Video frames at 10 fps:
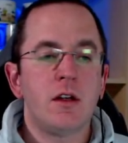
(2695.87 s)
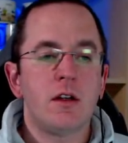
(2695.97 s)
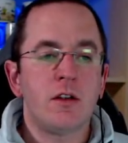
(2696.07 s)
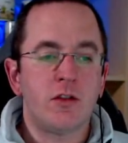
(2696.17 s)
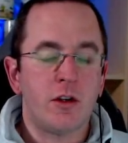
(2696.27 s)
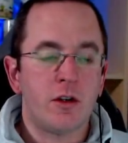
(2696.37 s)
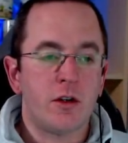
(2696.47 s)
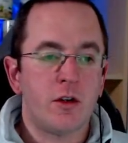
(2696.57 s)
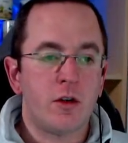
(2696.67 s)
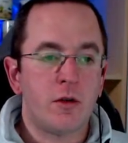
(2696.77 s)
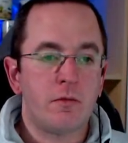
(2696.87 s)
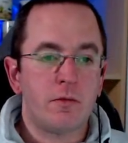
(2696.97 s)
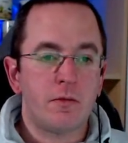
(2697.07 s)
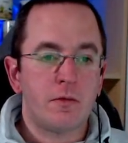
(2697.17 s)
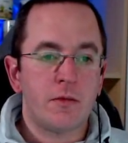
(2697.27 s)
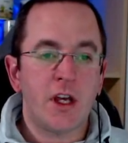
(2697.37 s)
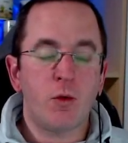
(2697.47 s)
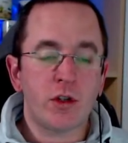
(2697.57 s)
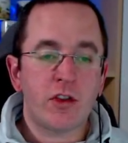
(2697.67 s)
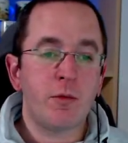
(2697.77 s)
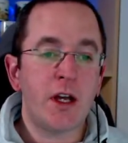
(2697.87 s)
So yeah, what's the main